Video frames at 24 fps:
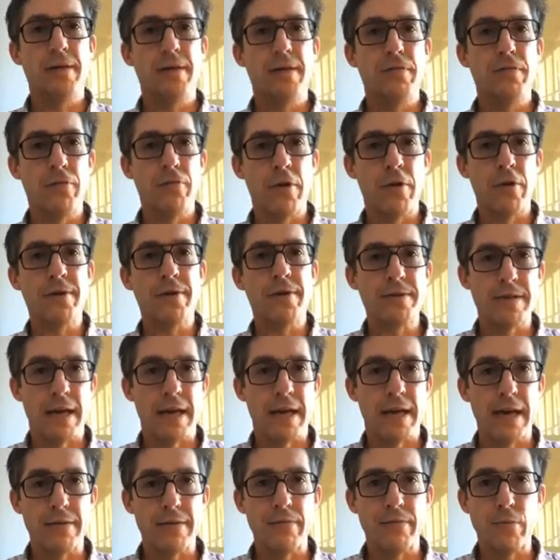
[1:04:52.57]
write it all
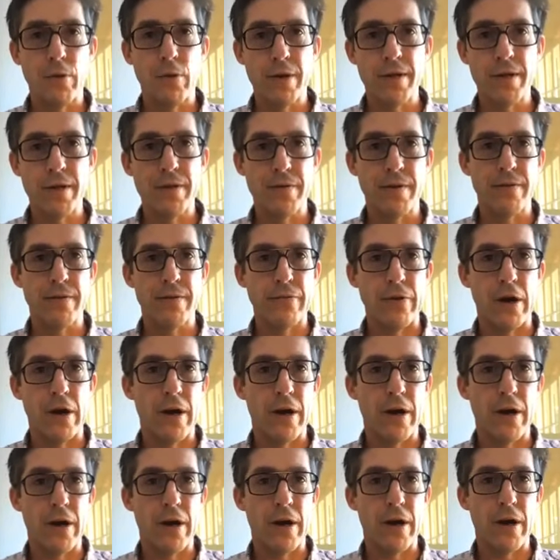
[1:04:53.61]
down. What are you doing right?